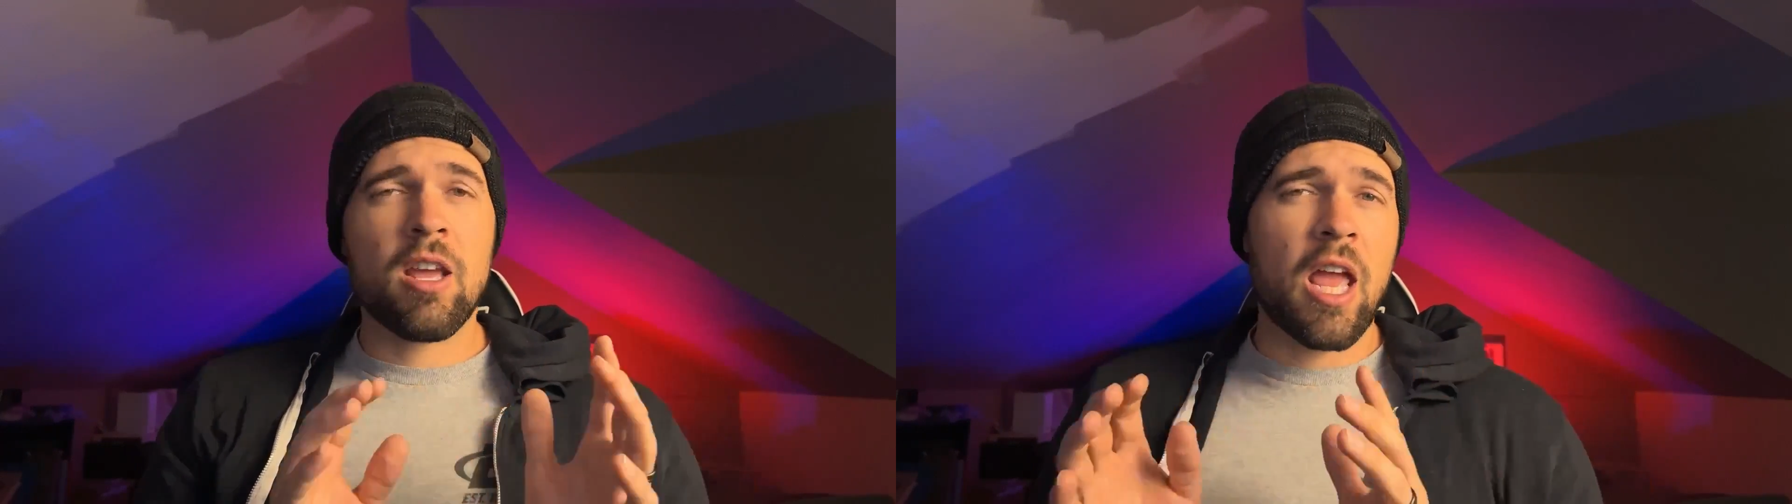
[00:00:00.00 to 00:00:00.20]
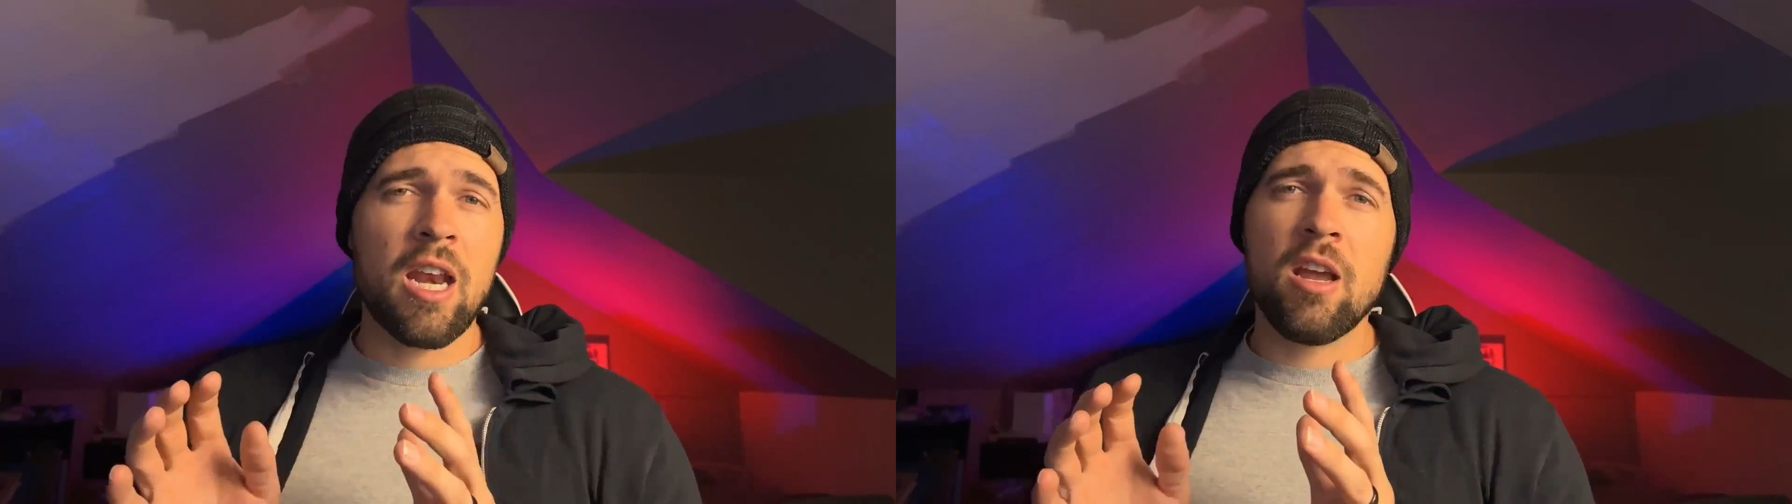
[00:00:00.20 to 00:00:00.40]

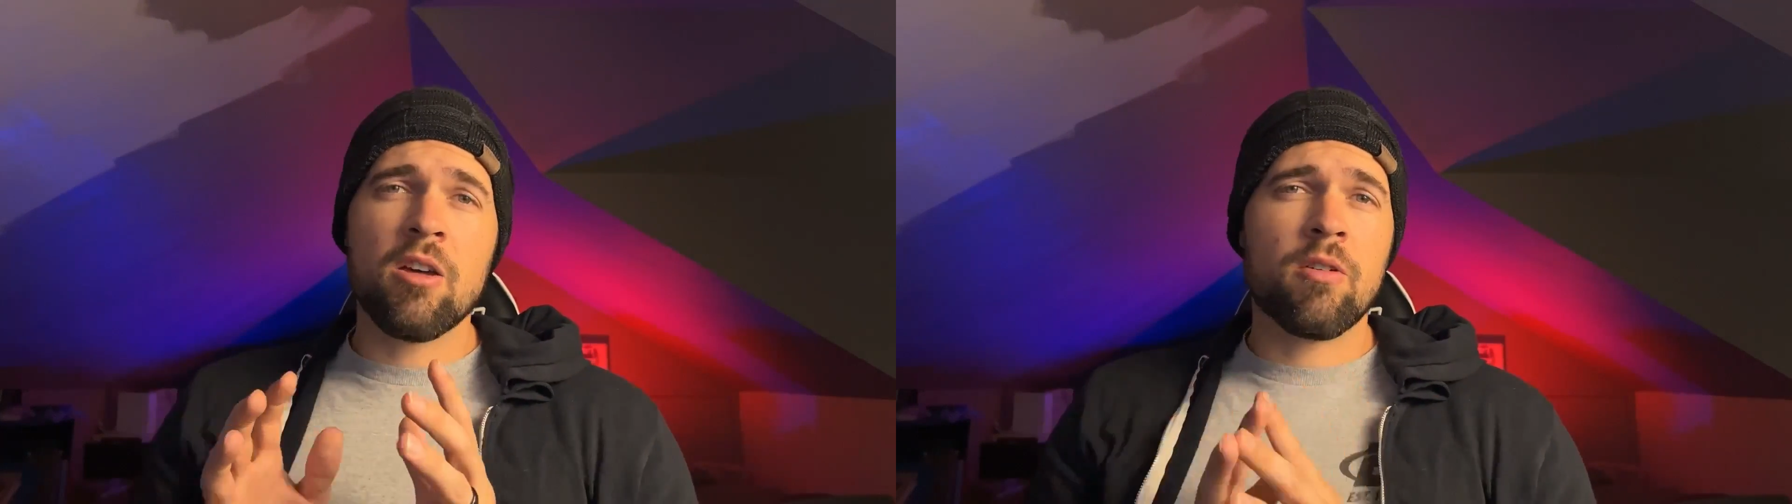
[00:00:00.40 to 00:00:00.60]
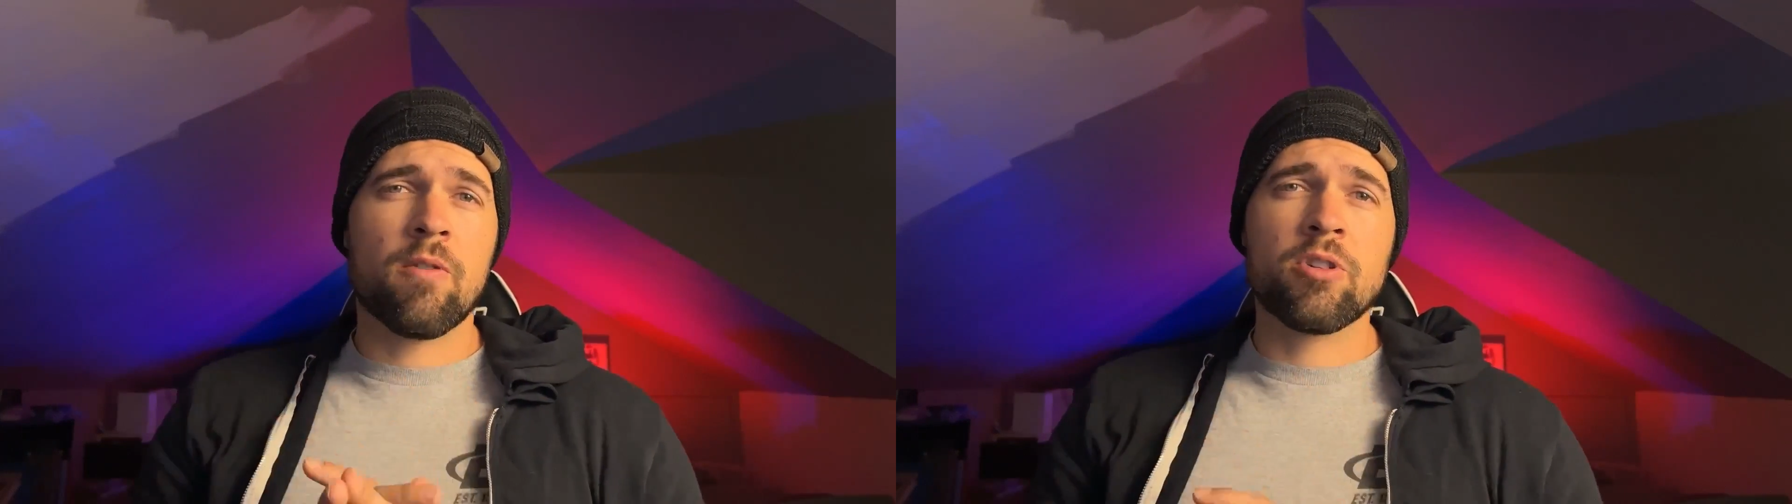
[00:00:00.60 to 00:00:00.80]
any
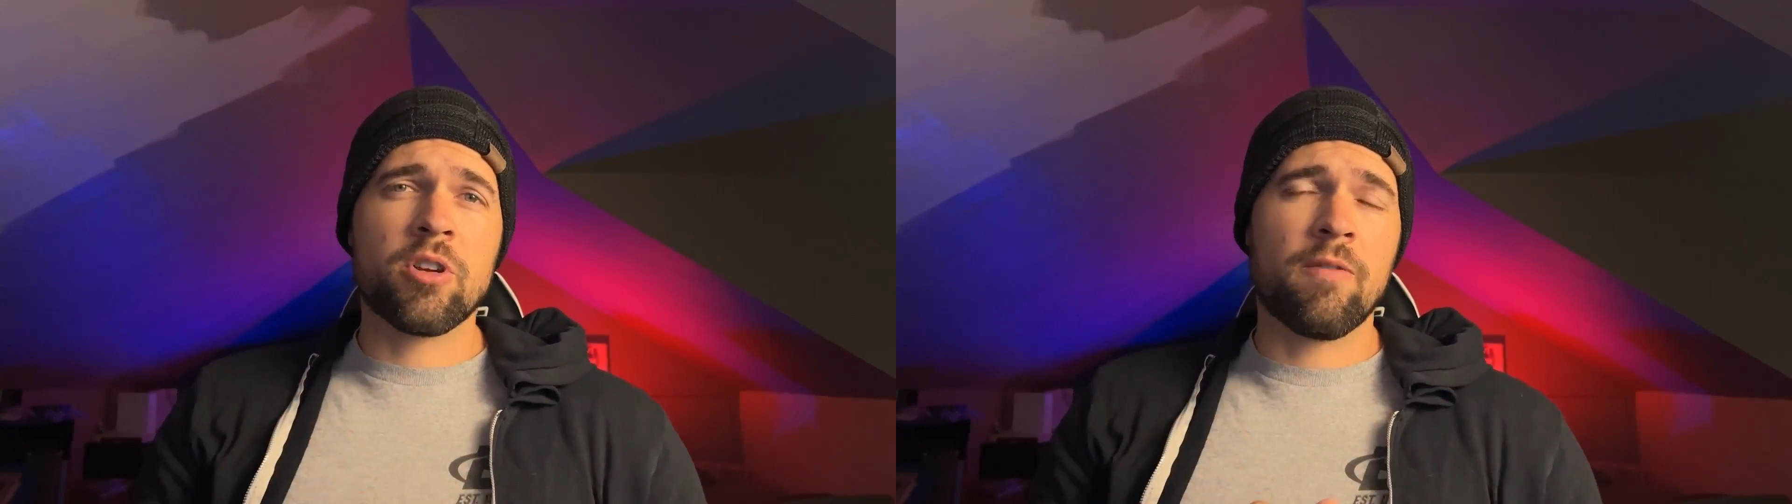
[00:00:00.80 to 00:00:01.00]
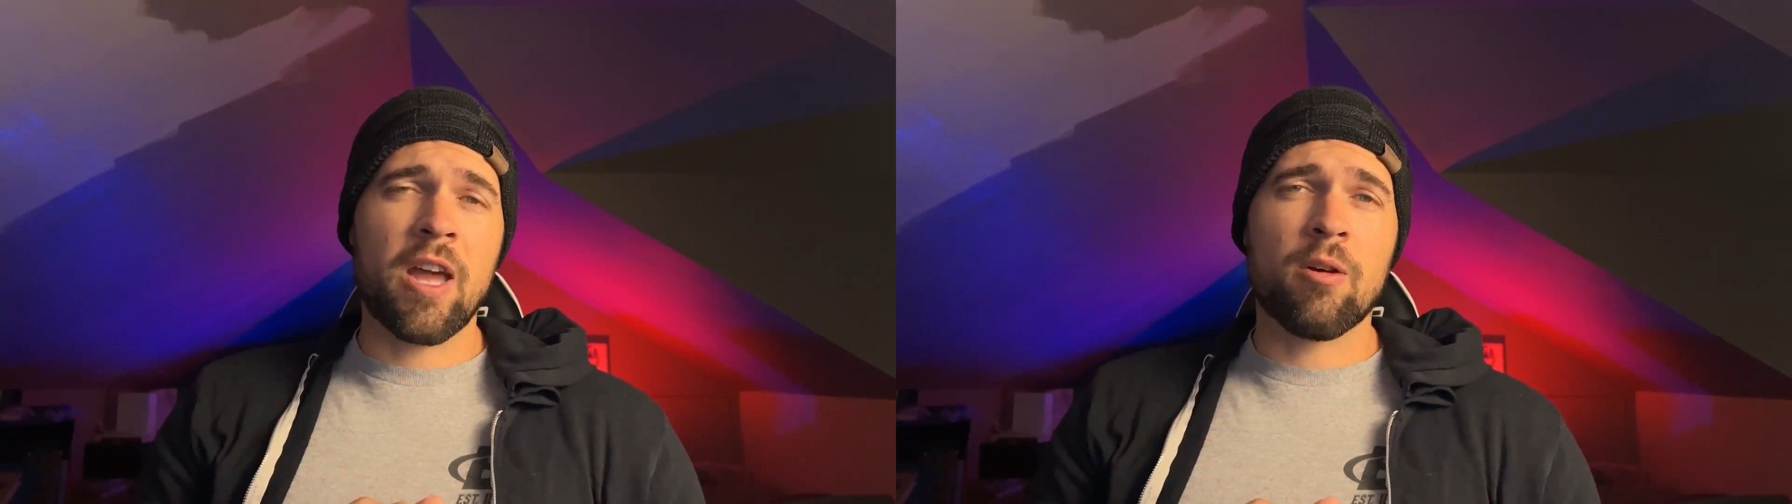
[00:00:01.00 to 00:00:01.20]
other version
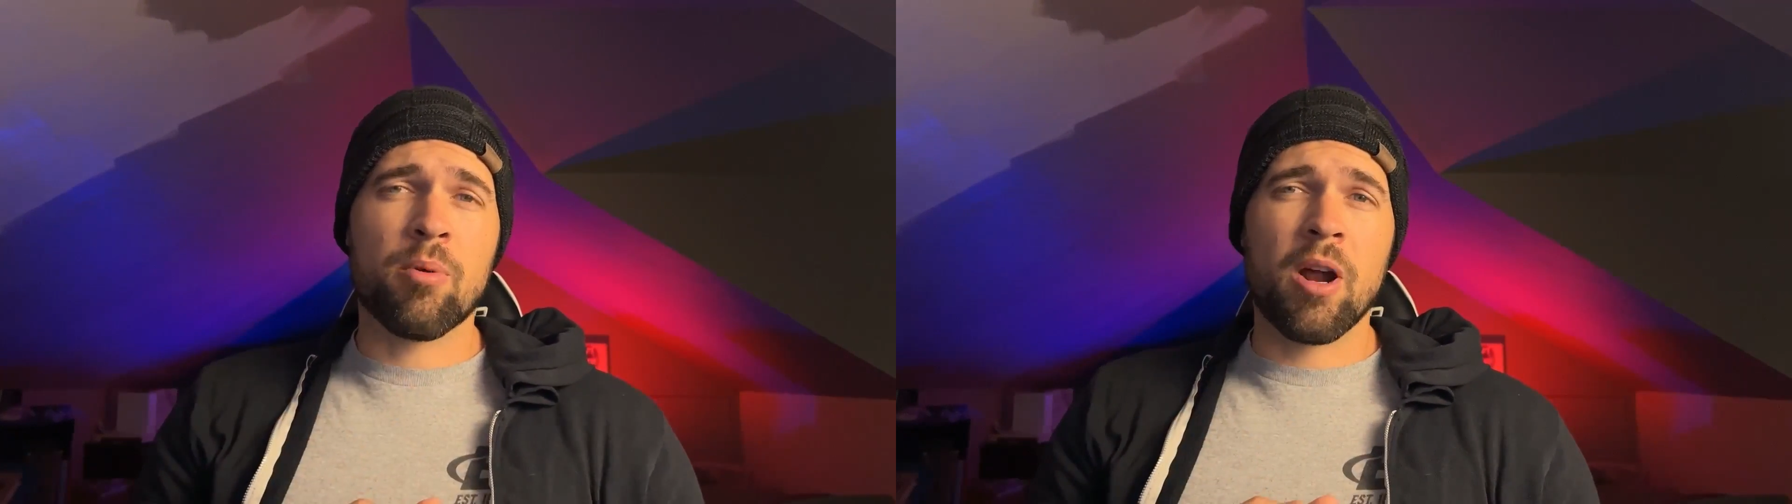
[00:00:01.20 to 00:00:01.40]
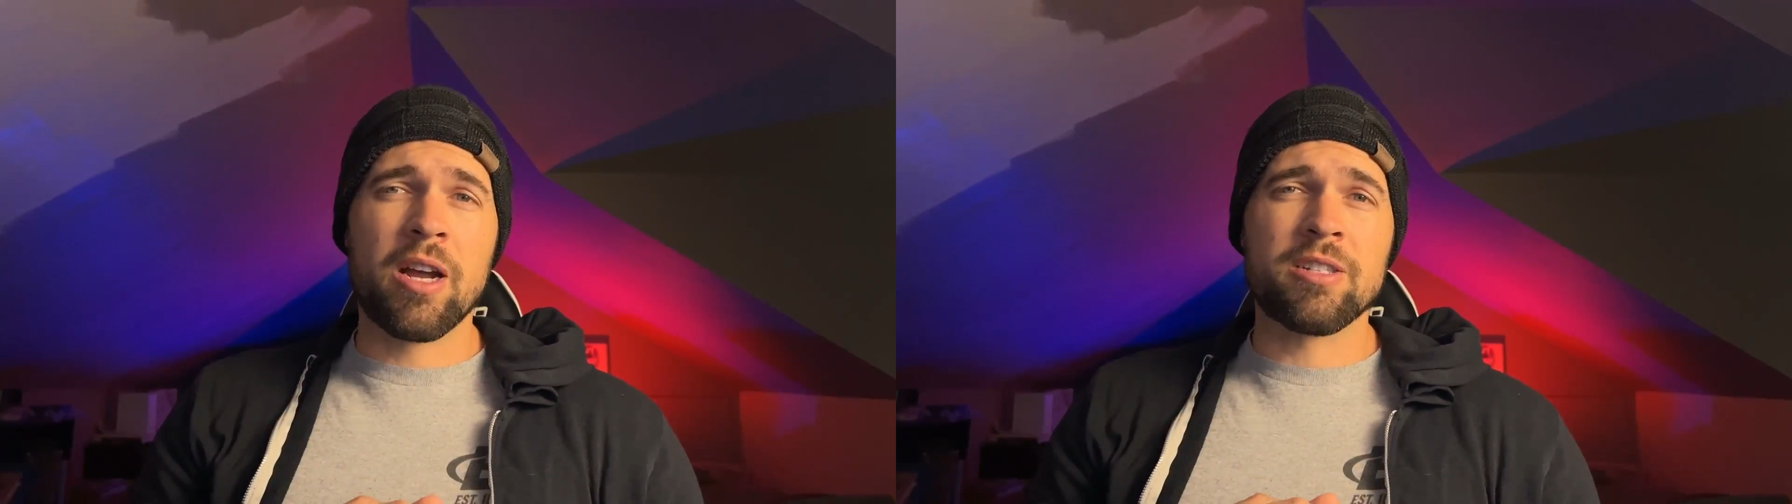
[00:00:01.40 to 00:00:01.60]
of
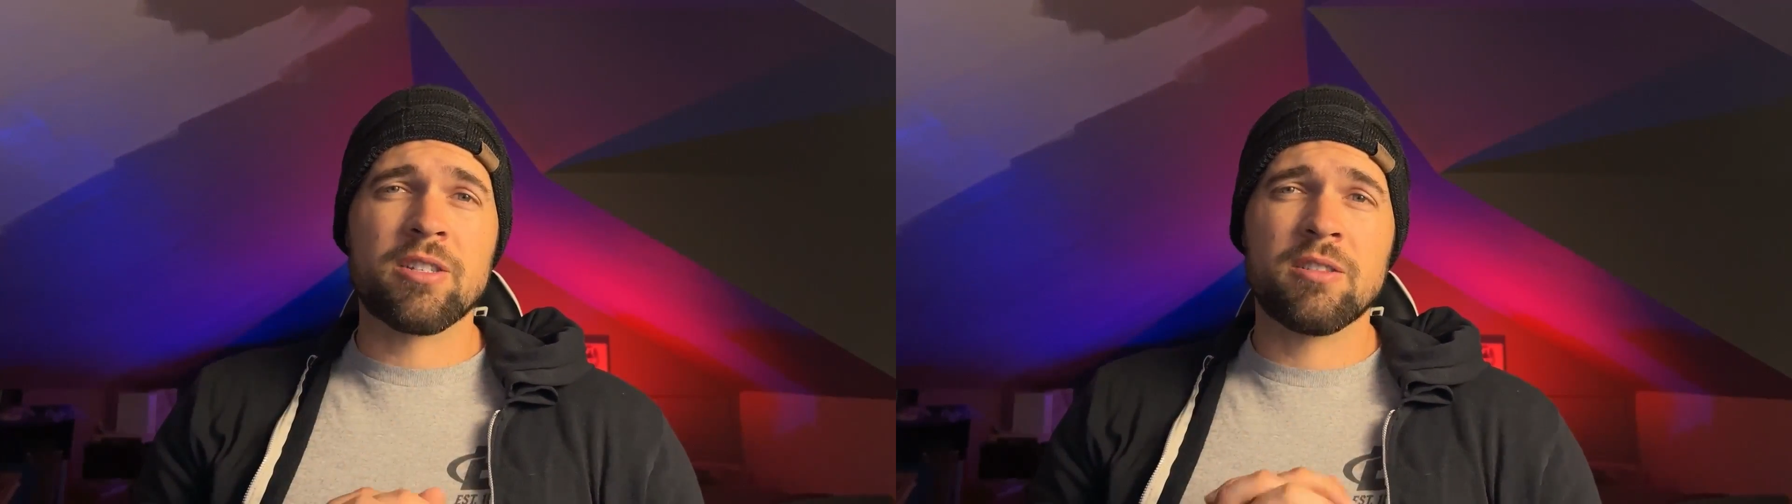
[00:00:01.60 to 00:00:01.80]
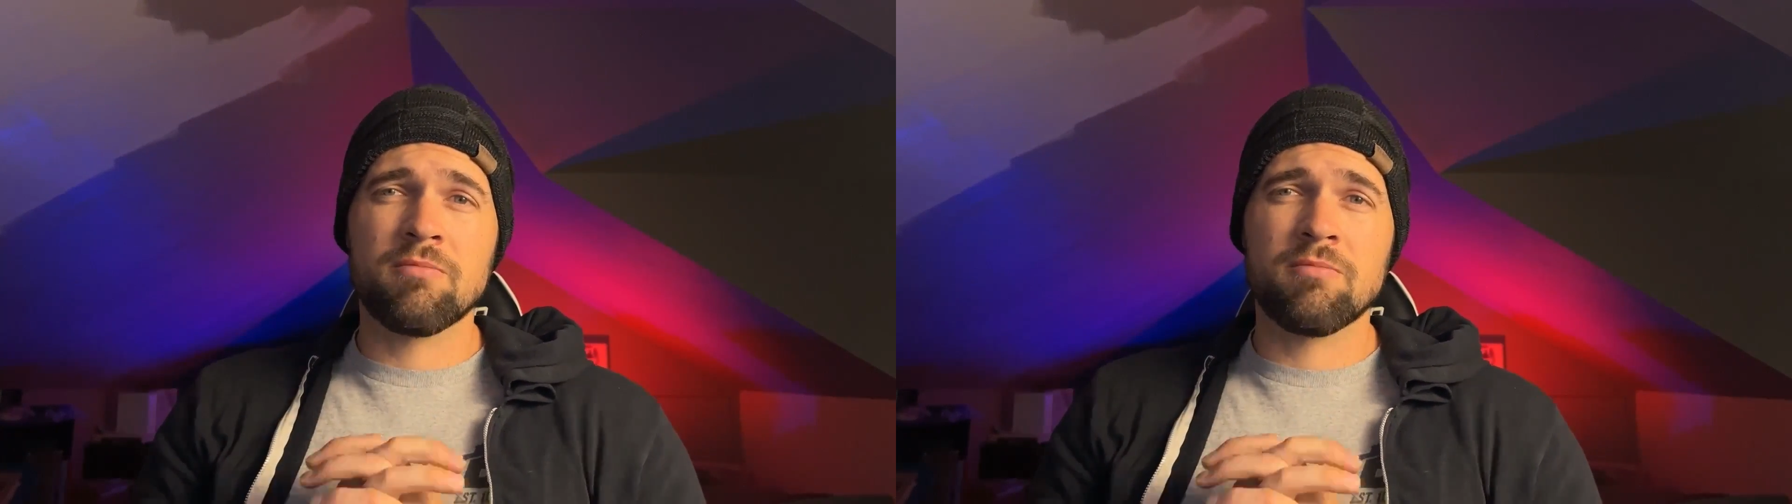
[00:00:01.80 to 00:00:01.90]
Enterprise,